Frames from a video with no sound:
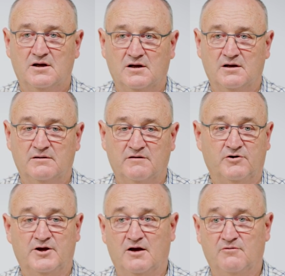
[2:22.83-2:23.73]
Uh,
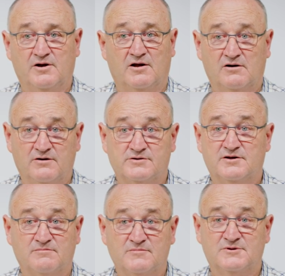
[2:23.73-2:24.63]
every day we don't learn
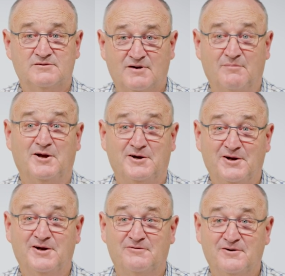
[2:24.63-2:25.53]
something, a bad
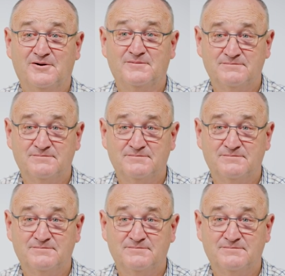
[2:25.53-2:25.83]
day really.